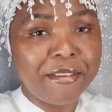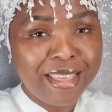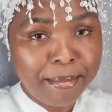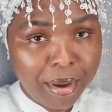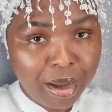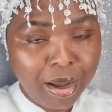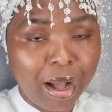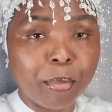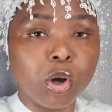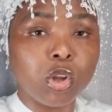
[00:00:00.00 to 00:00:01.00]
Fhema,
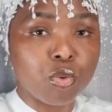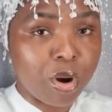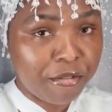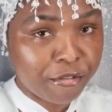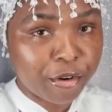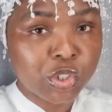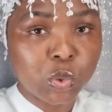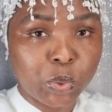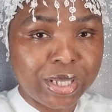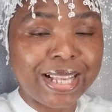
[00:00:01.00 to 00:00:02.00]
I'm going to refer
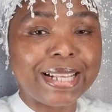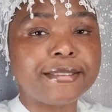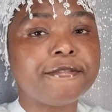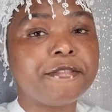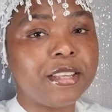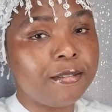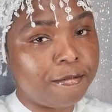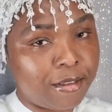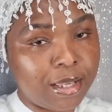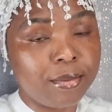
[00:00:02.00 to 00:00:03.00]
to it as
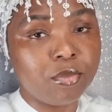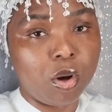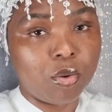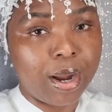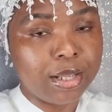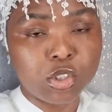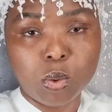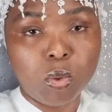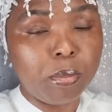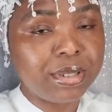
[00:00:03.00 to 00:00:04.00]
Fifi. All right,
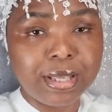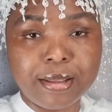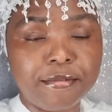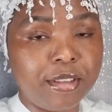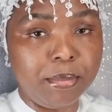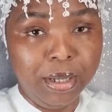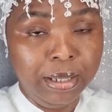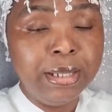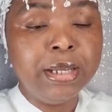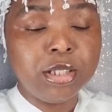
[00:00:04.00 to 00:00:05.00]
so I won't be saying
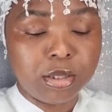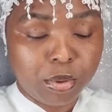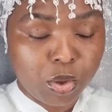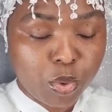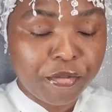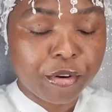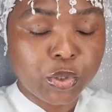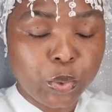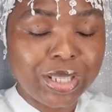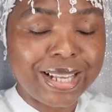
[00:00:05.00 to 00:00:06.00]
Fhema. So I'm going to
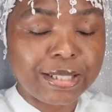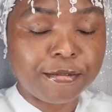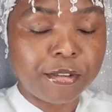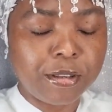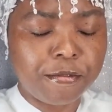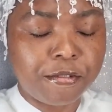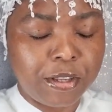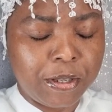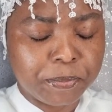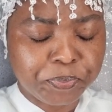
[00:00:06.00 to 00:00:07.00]
refer to it as
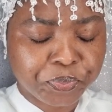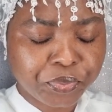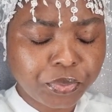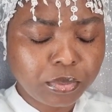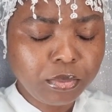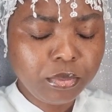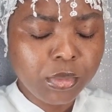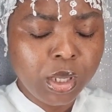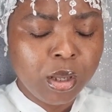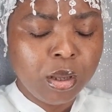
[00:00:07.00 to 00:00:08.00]
Fifi.
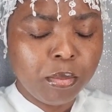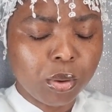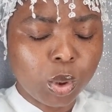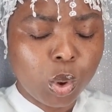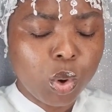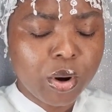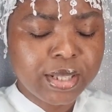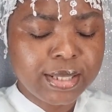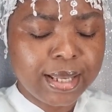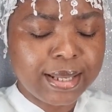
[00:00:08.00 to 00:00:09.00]
But the
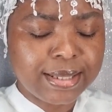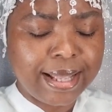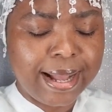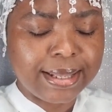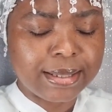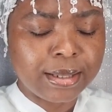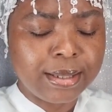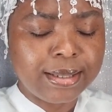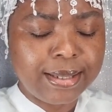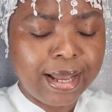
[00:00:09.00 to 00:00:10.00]
Lord says that,
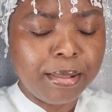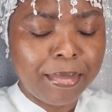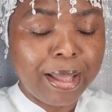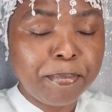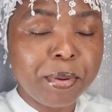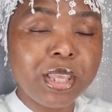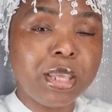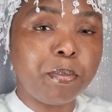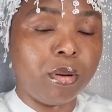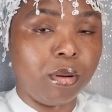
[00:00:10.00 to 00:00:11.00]
tell my
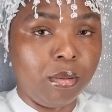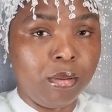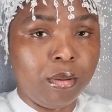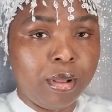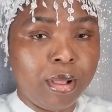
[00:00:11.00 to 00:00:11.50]
people